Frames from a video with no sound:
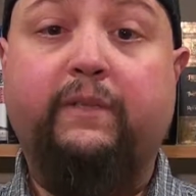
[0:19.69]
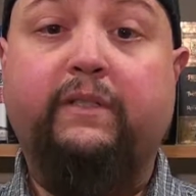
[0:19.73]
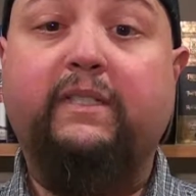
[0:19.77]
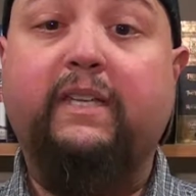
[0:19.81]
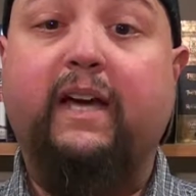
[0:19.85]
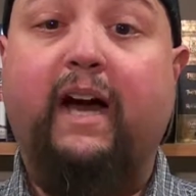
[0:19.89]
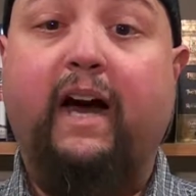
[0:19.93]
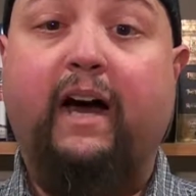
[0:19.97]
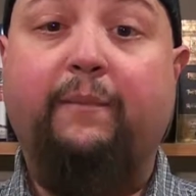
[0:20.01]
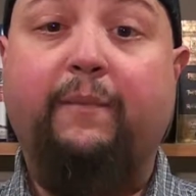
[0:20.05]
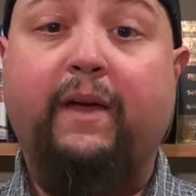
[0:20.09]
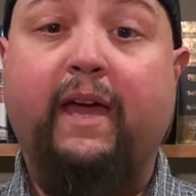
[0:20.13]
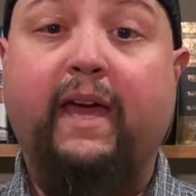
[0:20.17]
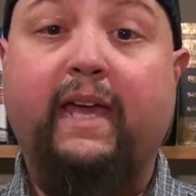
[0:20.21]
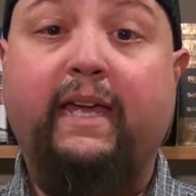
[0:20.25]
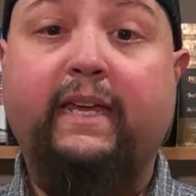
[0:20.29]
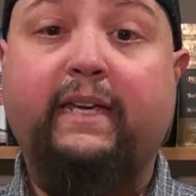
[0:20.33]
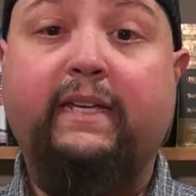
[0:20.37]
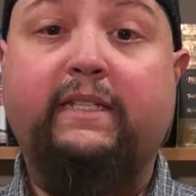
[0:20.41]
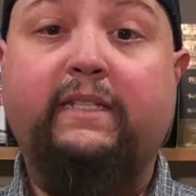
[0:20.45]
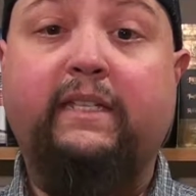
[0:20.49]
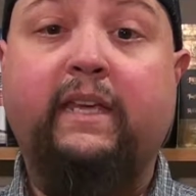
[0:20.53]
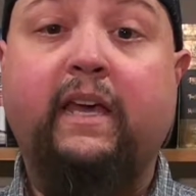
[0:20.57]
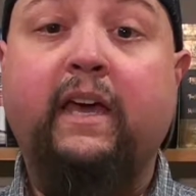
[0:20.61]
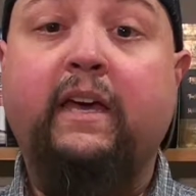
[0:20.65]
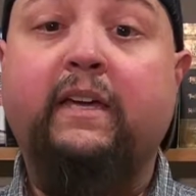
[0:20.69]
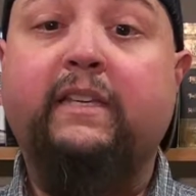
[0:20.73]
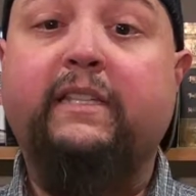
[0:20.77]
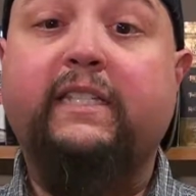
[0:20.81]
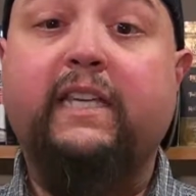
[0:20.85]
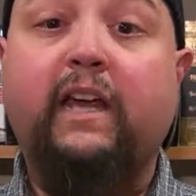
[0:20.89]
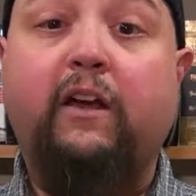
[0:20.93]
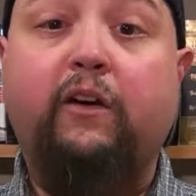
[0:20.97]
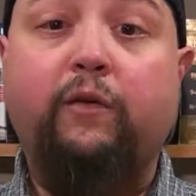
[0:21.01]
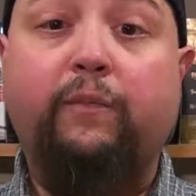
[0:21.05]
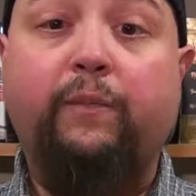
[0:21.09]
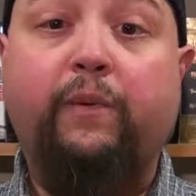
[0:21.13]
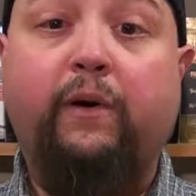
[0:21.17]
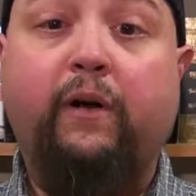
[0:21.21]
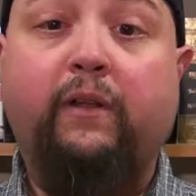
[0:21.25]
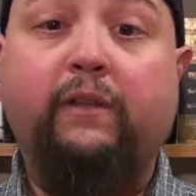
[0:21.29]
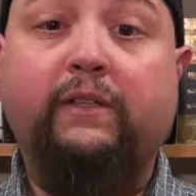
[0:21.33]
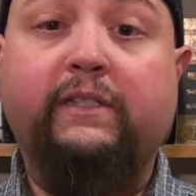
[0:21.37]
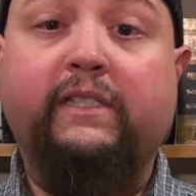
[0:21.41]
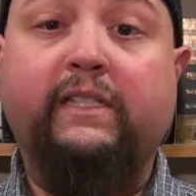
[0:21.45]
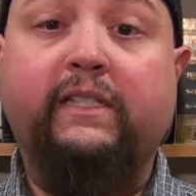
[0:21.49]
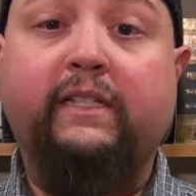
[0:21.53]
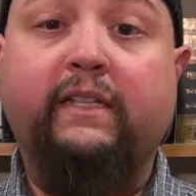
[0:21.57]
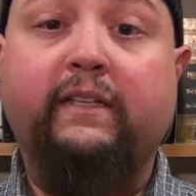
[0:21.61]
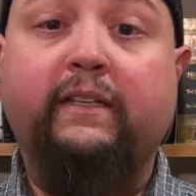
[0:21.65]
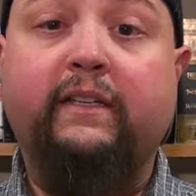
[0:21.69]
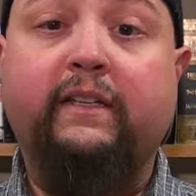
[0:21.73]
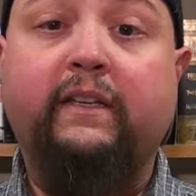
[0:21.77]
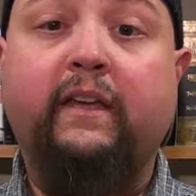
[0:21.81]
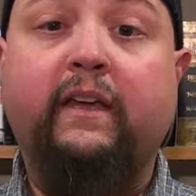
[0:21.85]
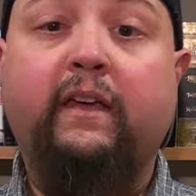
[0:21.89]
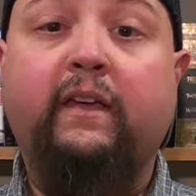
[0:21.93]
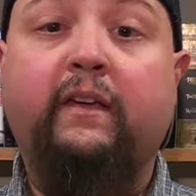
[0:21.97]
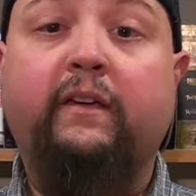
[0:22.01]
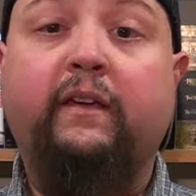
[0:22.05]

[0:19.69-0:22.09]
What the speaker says: Tom Hanks, Sarah Paulson,